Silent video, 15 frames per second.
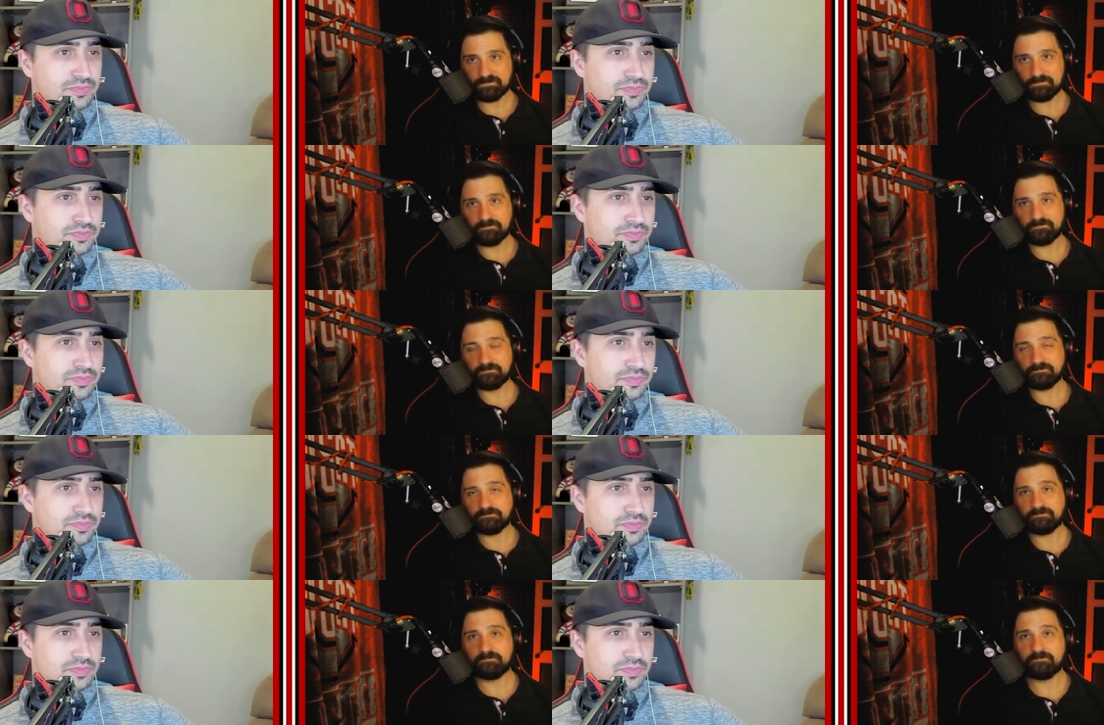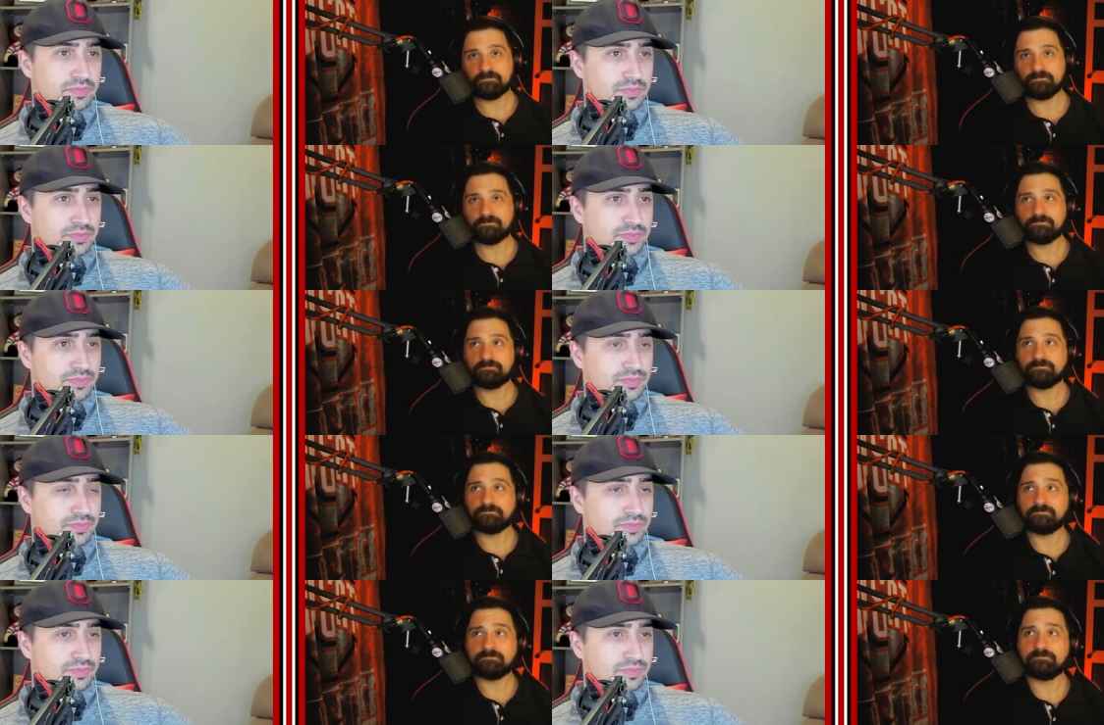
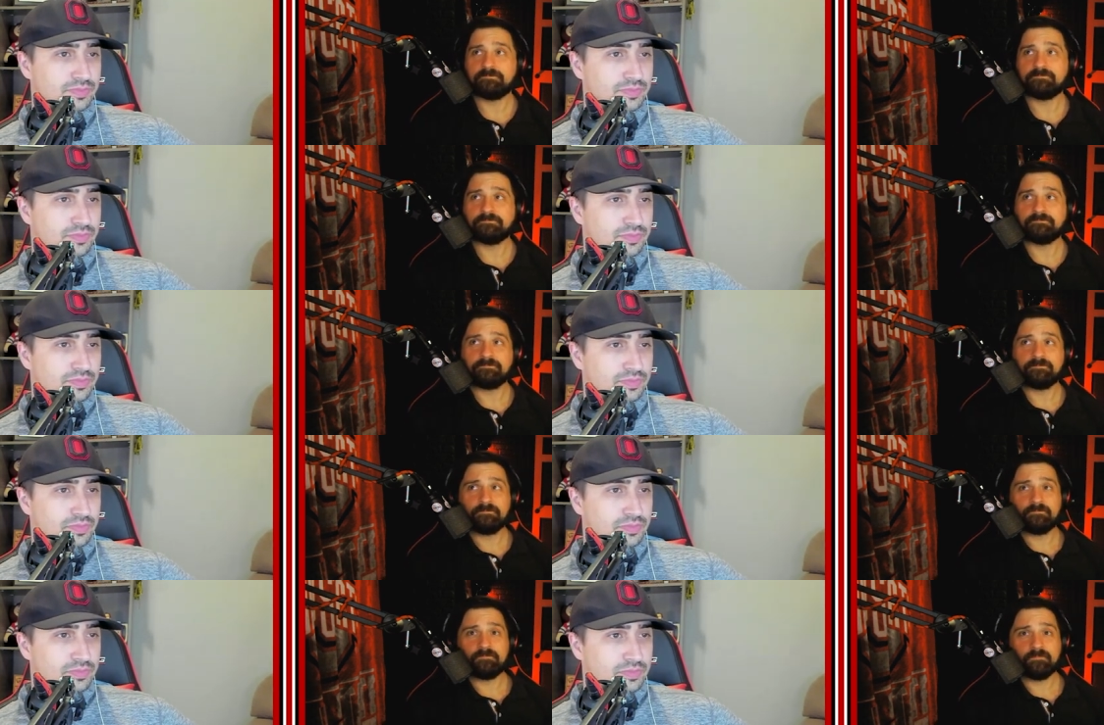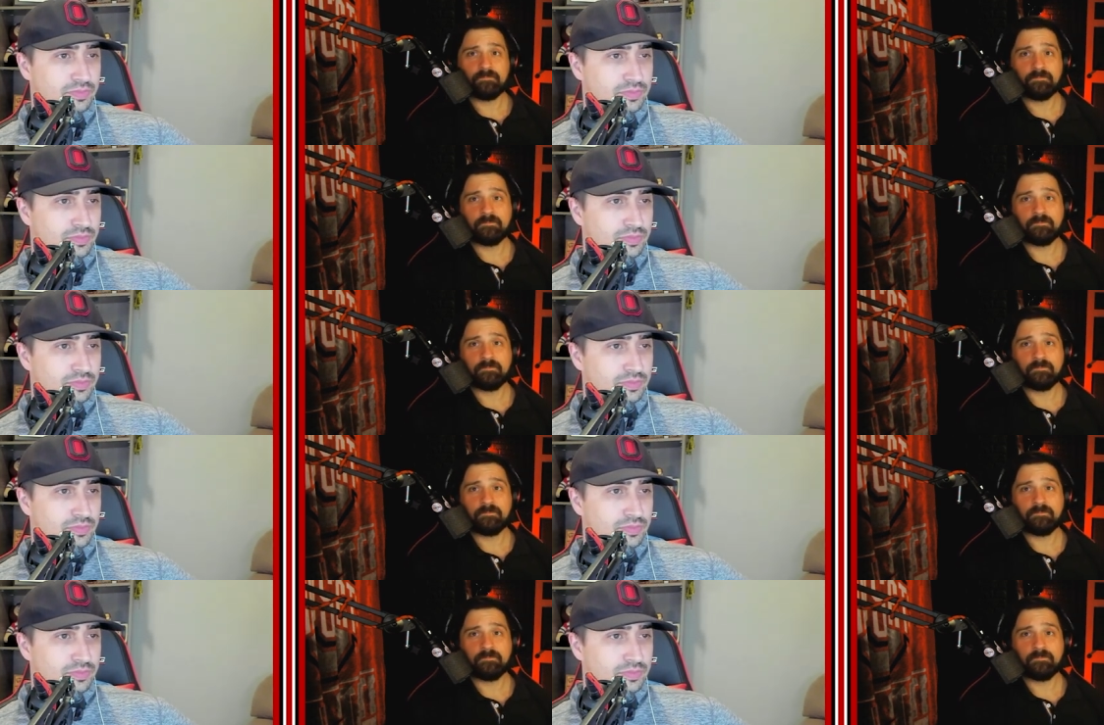(silence)